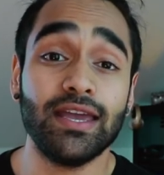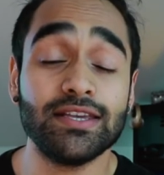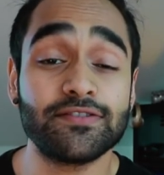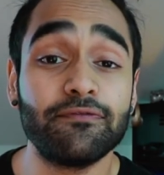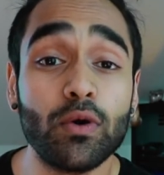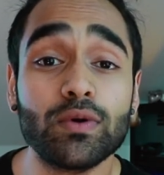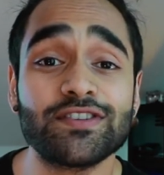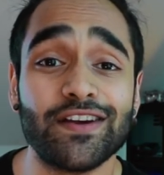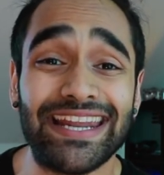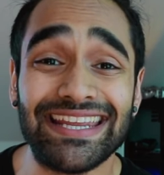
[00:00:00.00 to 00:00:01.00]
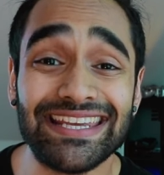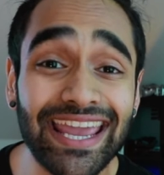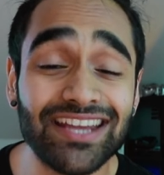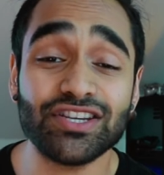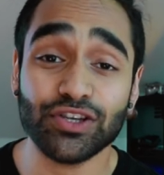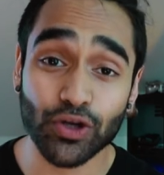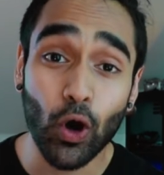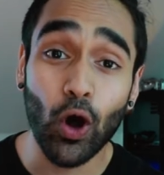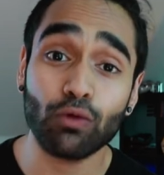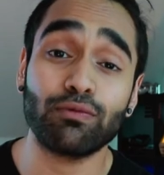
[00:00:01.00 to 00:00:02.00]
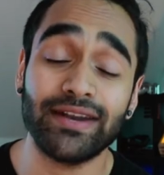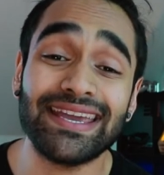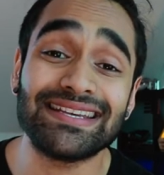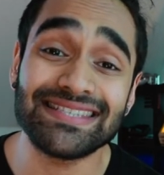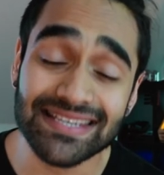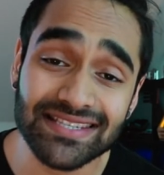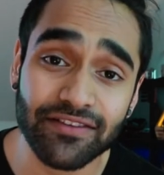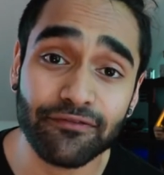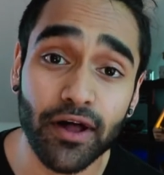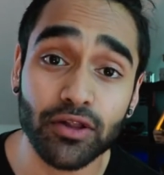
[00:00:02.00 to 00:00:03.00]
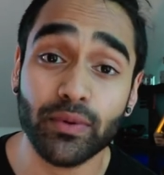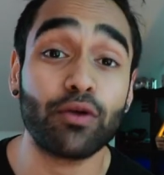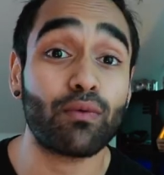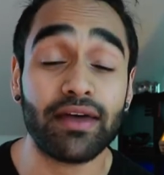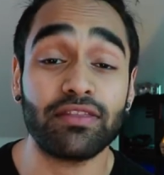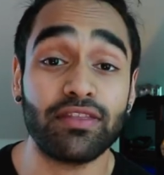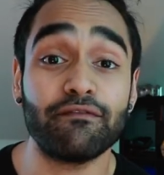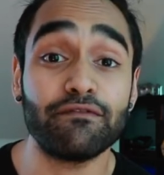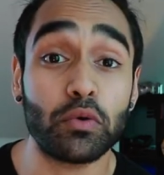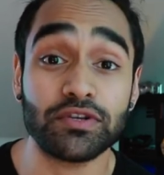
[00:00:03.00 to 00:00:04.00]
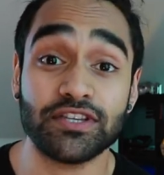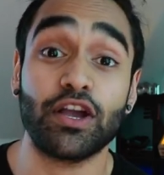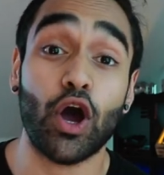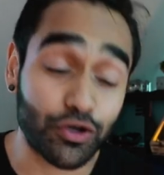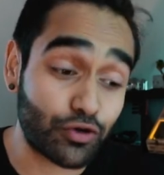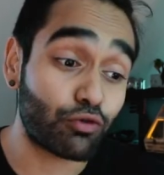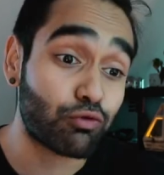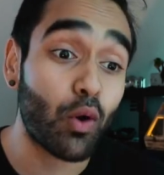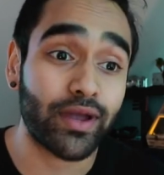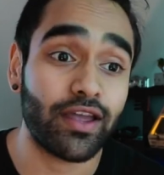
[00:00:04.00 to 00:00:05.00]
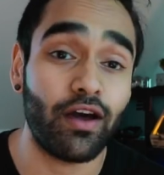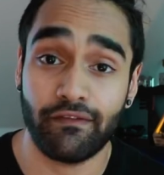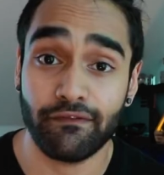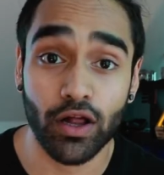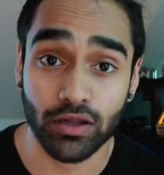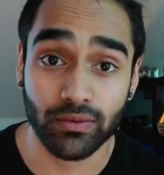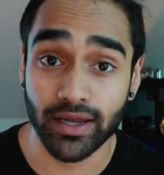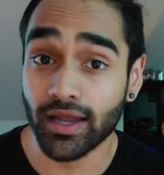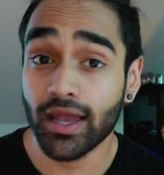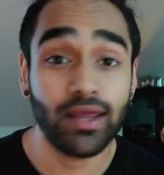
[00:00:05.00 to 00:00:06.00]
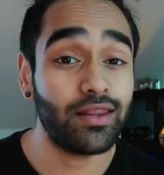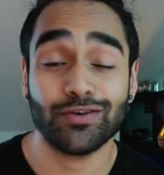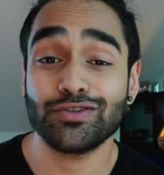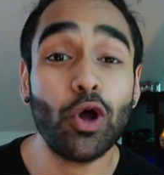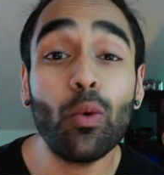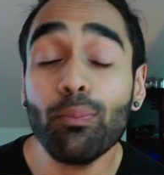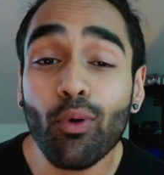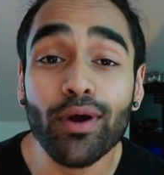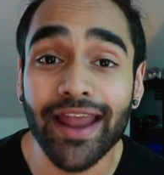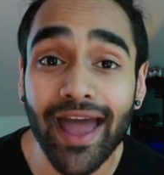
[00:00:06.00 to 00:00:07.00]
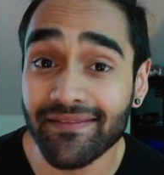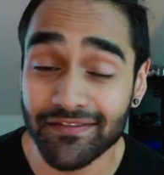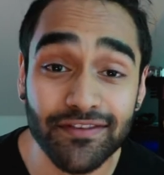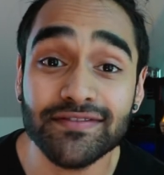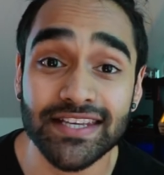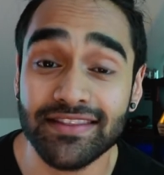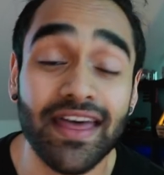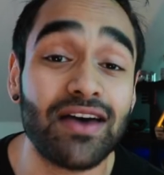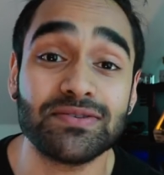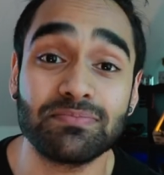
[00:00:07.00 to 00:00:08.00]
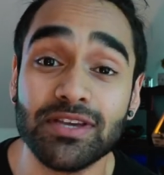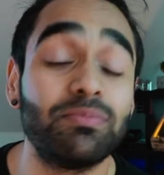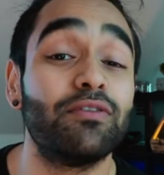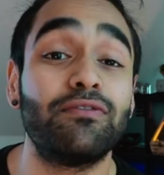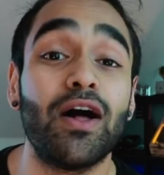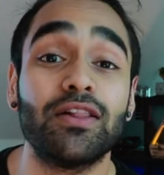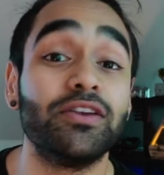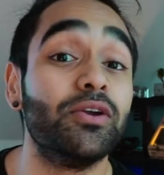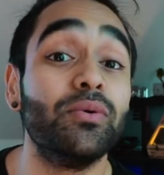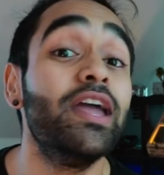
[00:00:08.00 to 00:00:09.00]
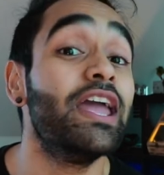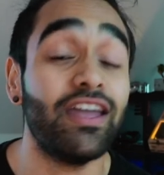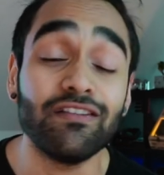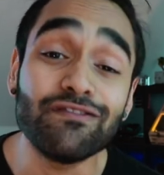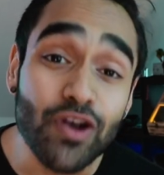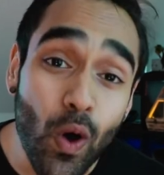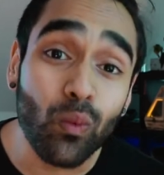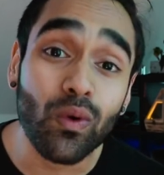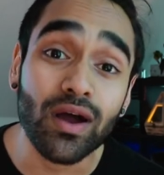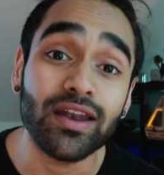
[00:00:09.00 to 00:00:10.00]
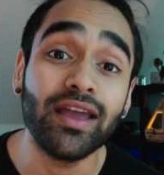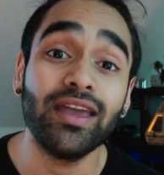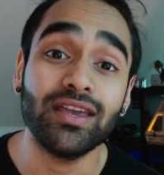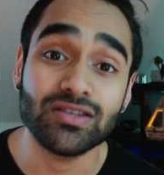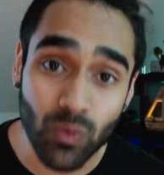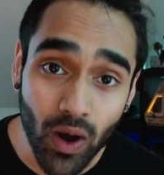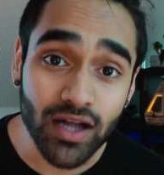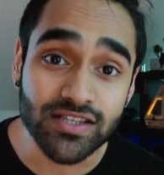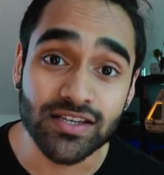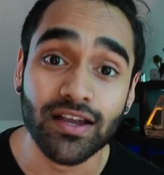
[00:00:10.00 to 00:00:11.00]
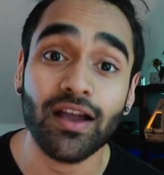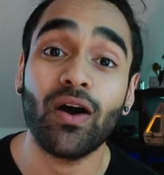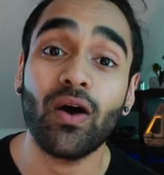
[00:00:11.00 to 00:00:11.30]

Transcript: is focus on engaging your already existing following rather than focusing on growing a following. There is no point having 15,000 people follow you if no one is watching